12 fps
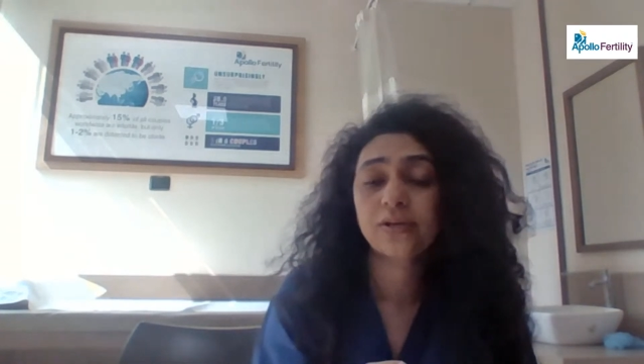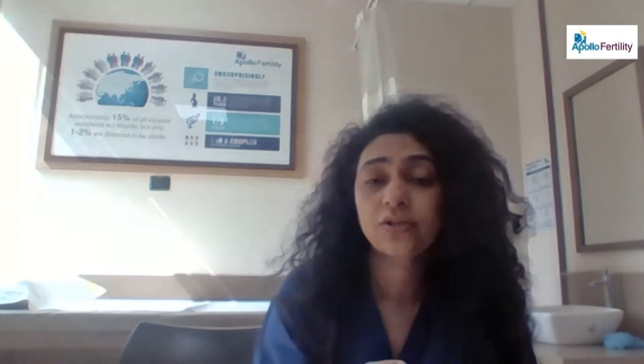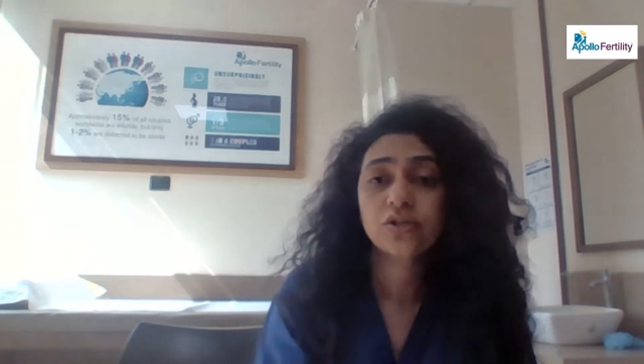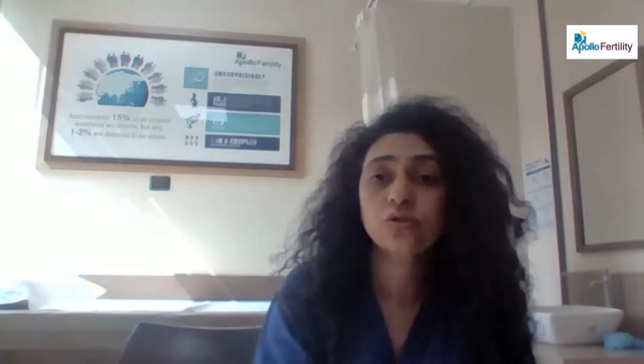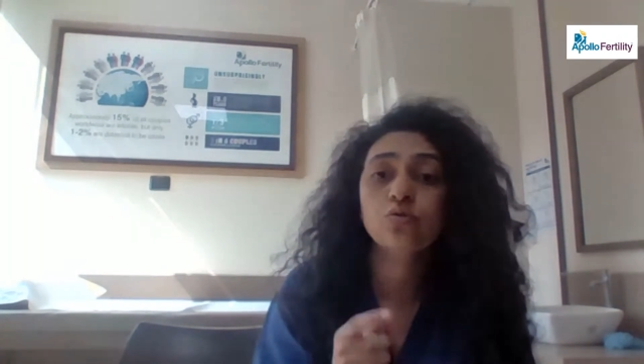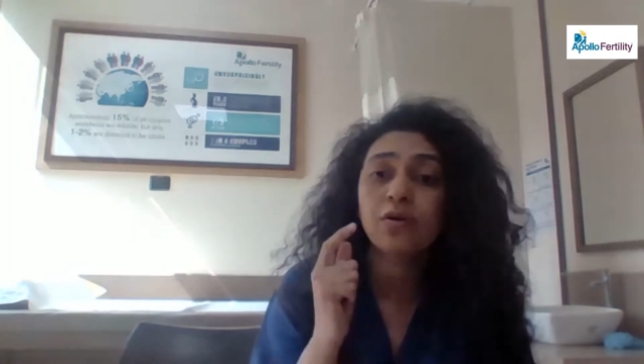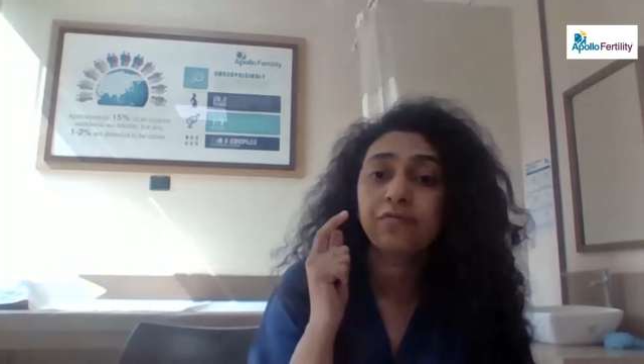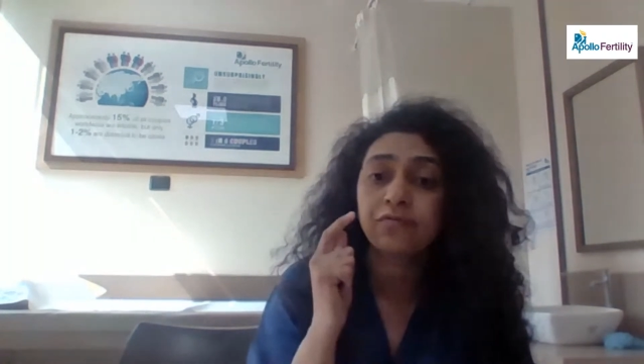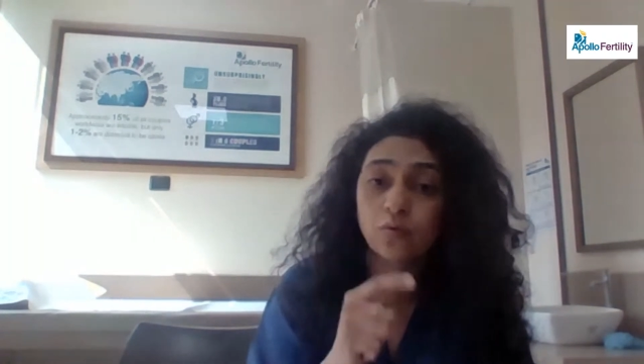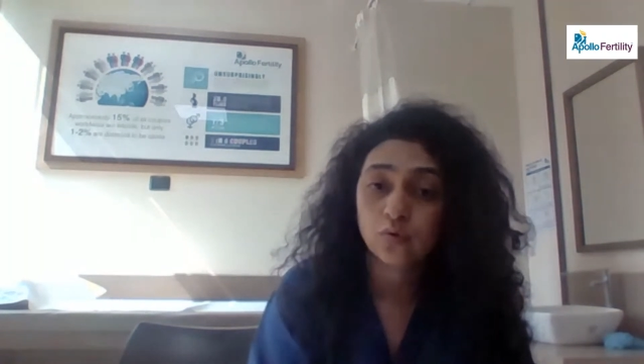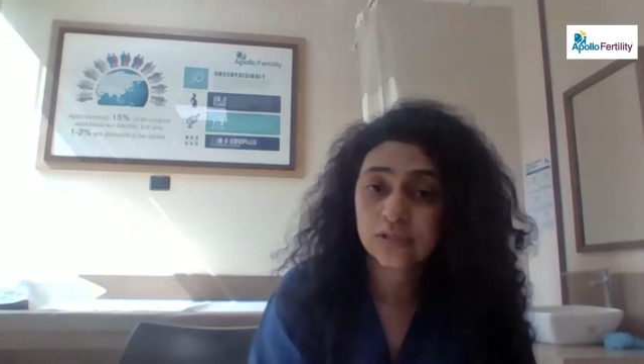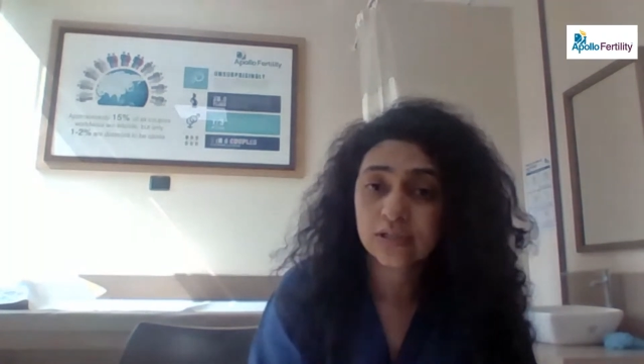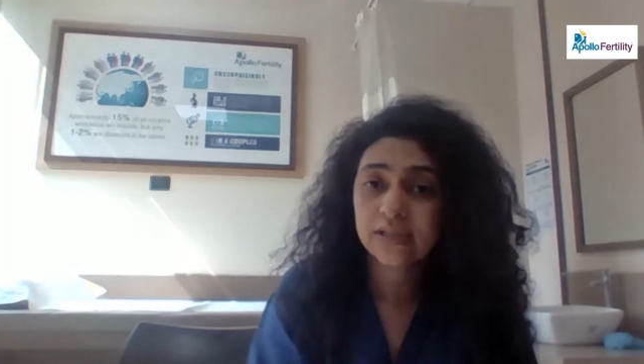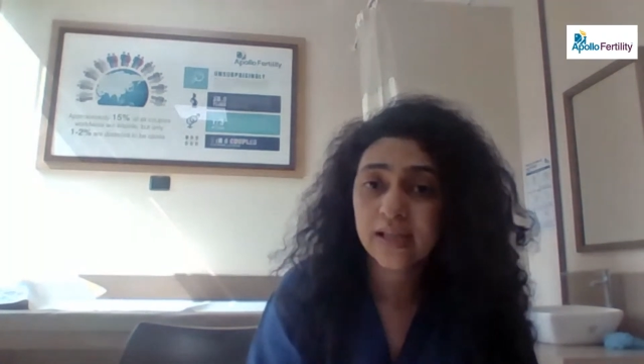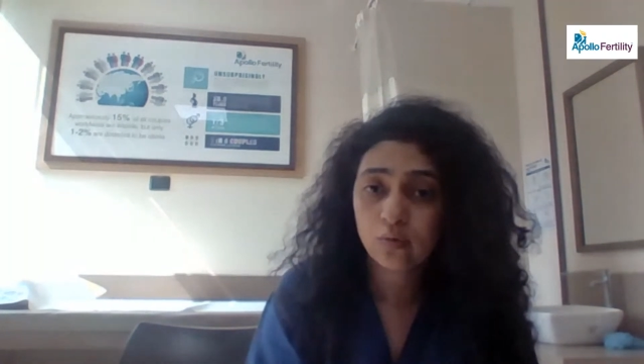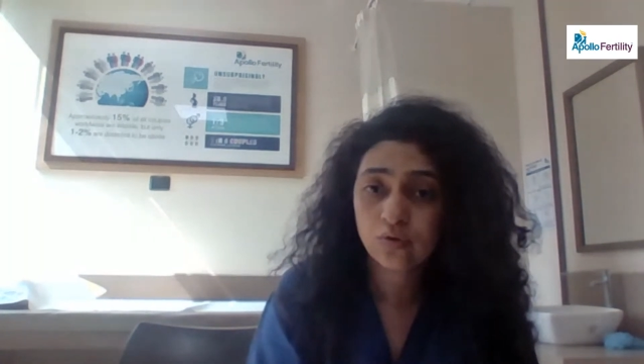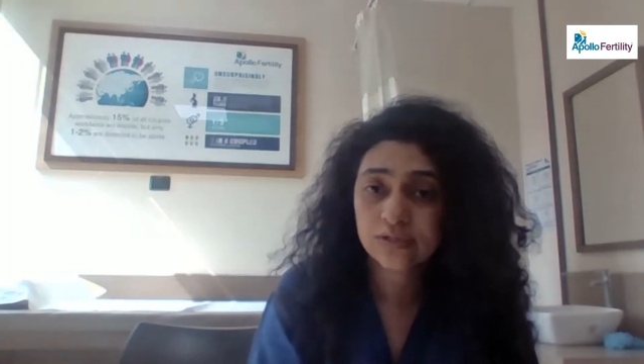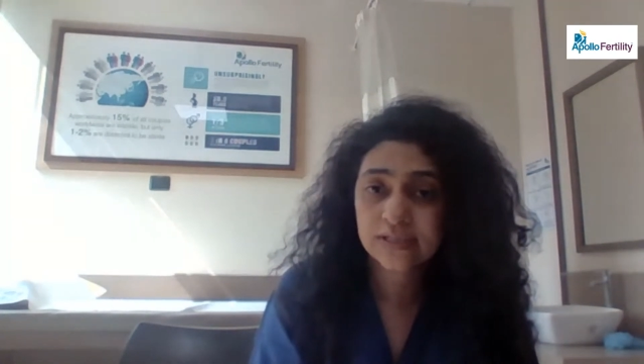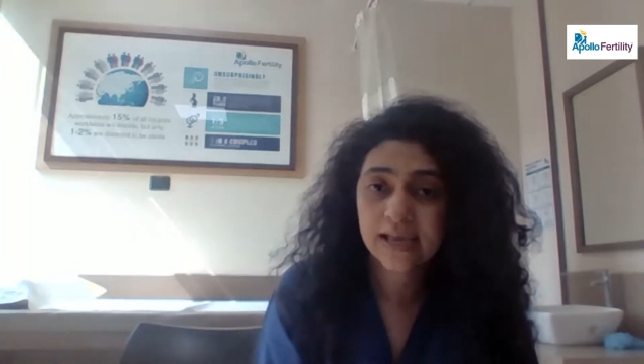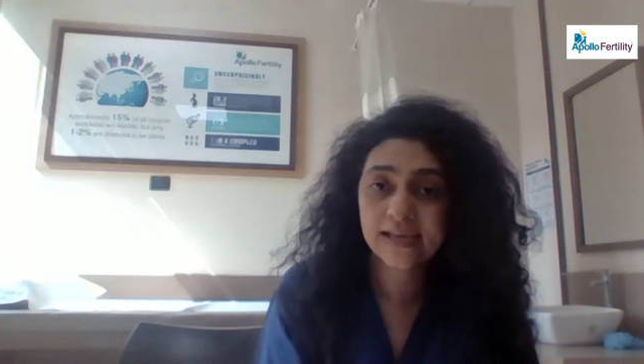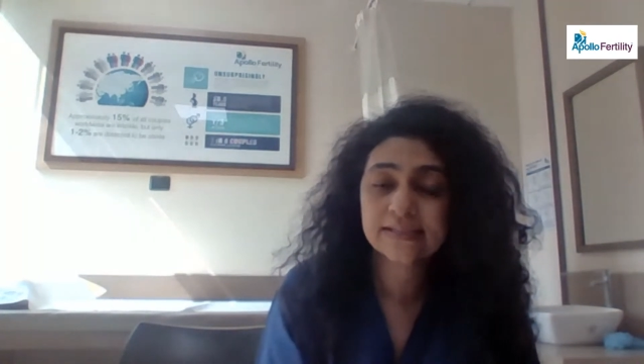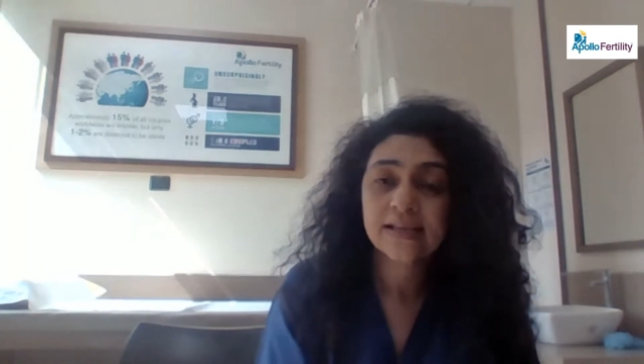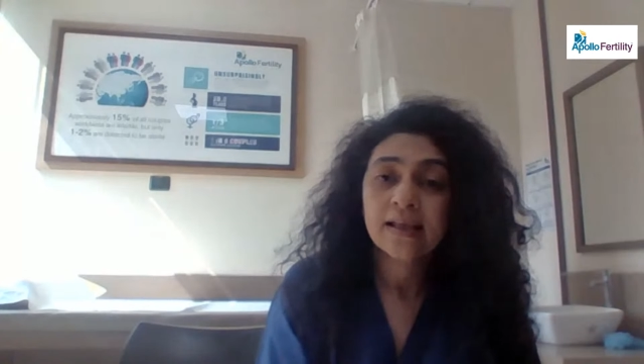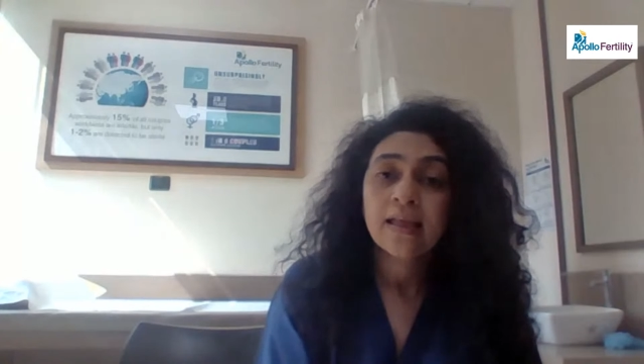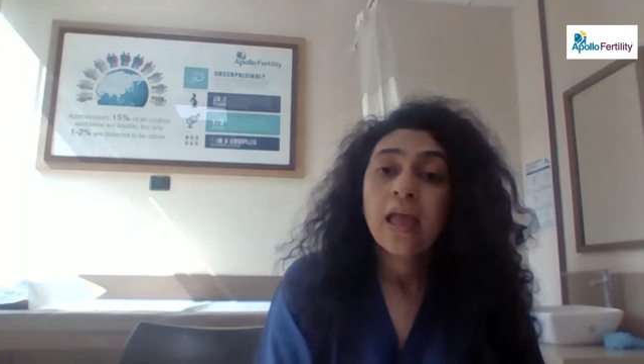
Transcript: patients who have frozen their oocytes